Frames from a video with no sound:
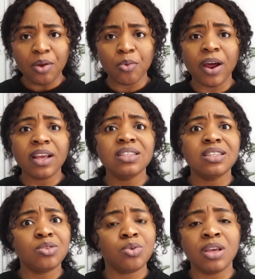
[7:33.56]
right?
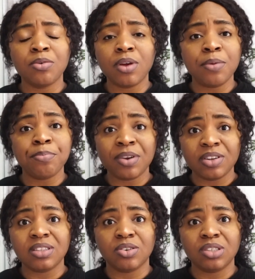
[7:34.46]
This will
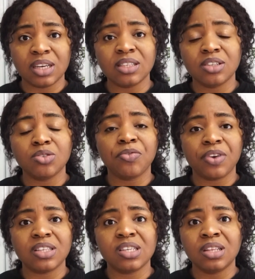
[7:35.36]
increase your chances of
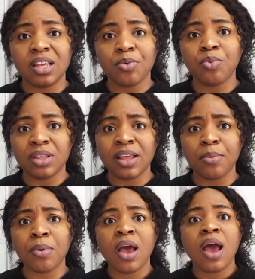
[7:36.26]
getting in with
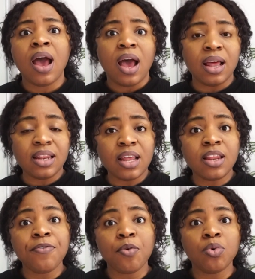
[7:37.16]
them. And then
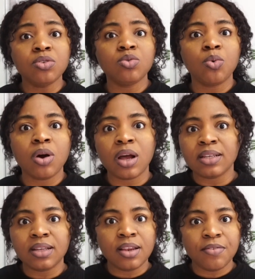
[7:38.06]
if you want to work
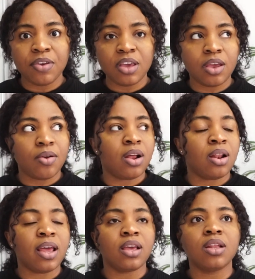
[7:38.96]
as a living carer,
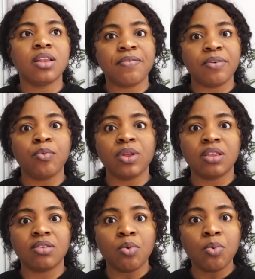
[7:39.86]
like living with
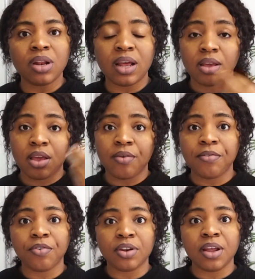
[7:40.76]
someone and
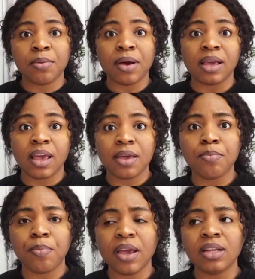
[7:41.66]
caring for them and getting
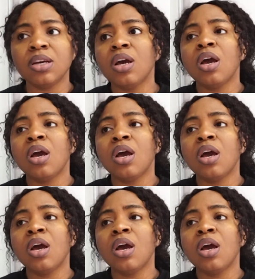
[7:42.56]
paid,